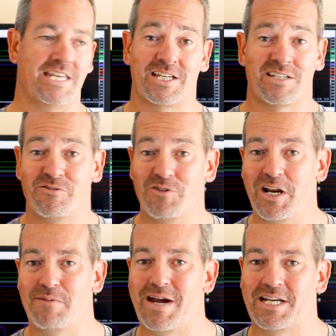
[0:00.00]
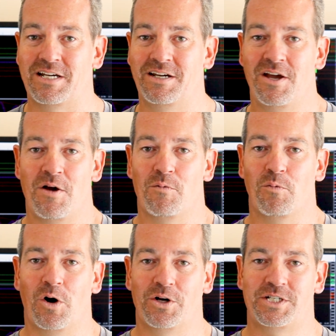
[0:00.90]
it doesn't really matter
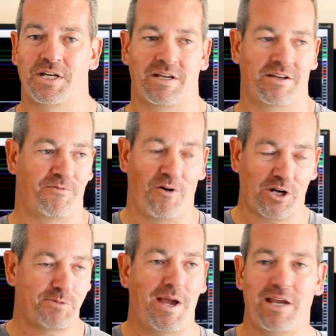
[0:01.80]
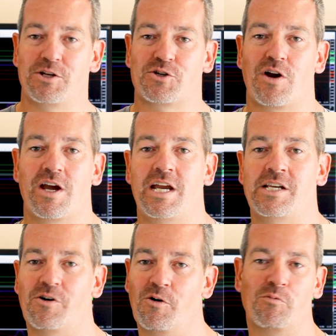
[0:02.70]
what Forex pair you
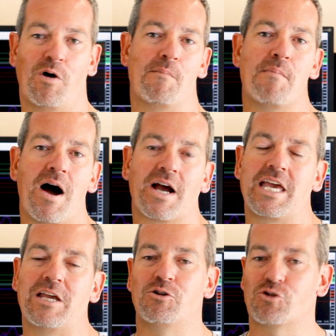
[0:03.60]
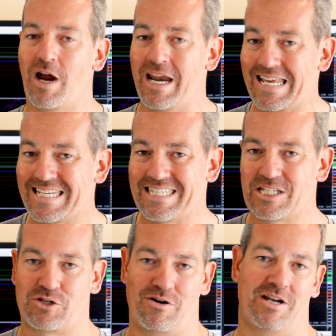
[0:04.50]
trade or what market you trade is the
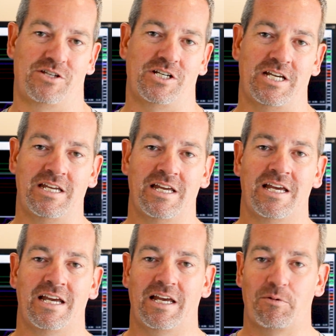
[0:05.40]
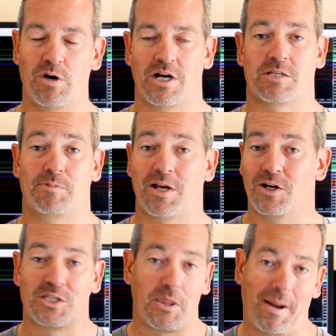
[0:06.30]
strategy works
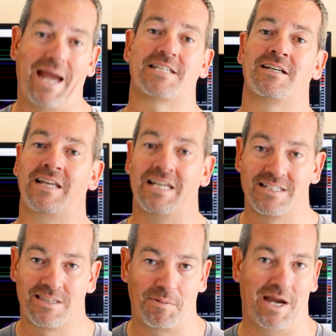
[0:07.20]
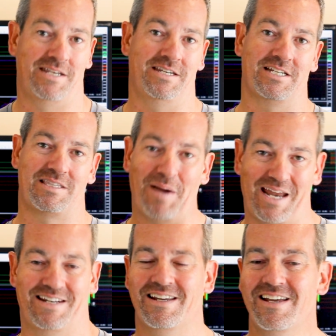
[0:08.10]
because the pattern is the pattern is the
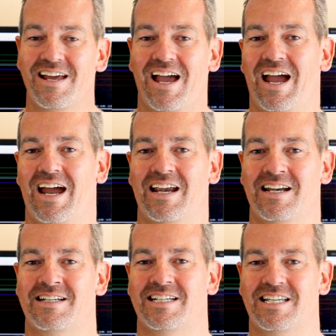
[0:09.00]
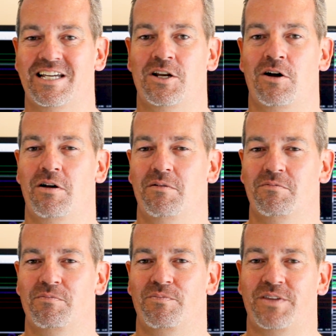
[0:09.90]
pattern. And, you know,
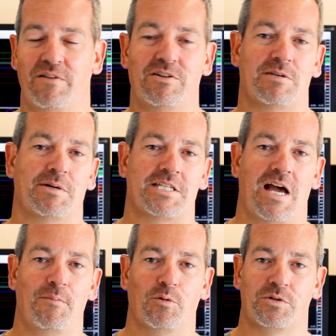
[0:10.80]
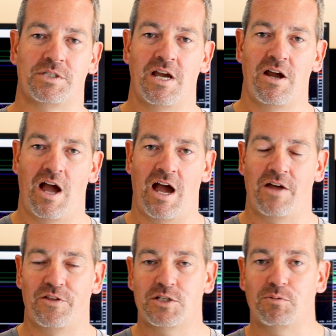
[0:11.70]
give you some examples.
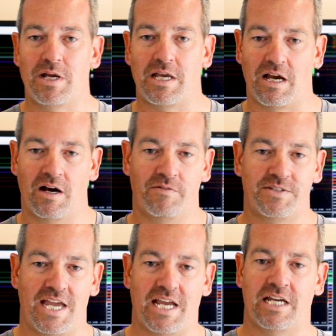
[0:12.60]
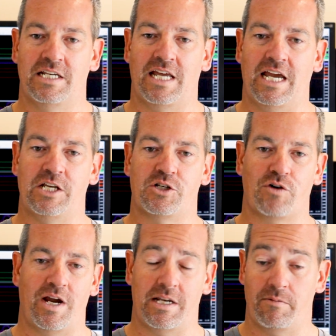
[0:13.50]
Uh, this week I've taken a
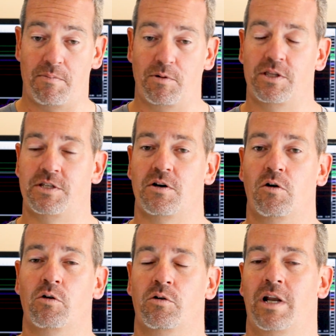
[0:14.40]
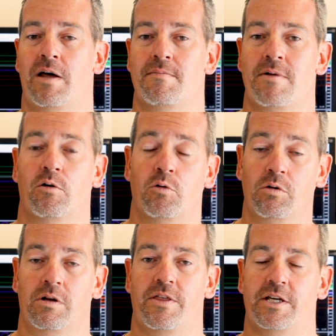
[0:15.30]
trade and we put this all on,
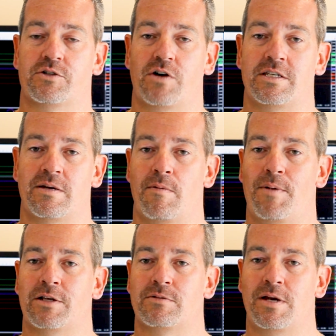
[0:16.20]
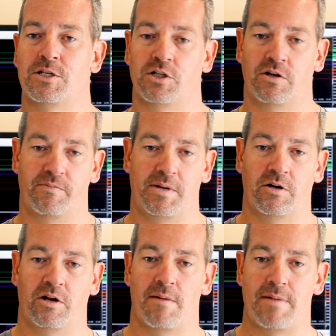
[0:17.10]
all of these trades I'm about to mention. I've
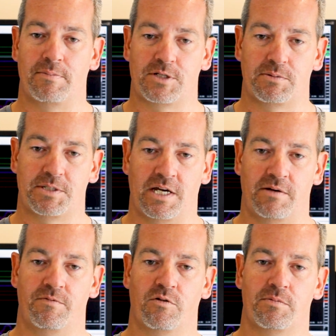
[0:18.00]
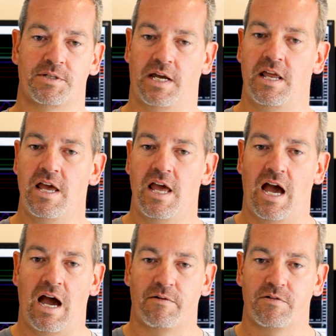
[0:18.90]
been on our membership site and forum site.
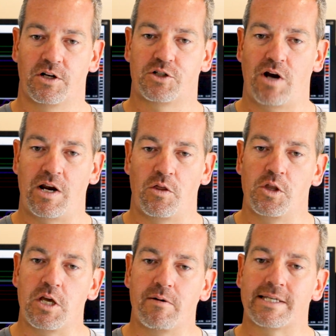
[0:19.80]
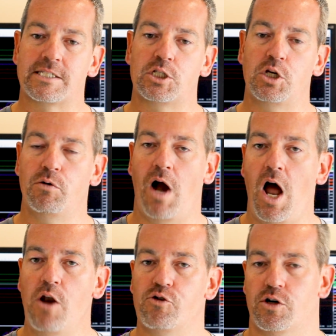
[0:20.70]
Uh, I've got a trade on the US
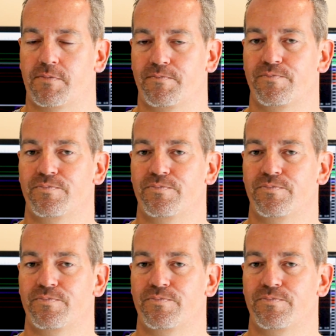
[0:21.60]
200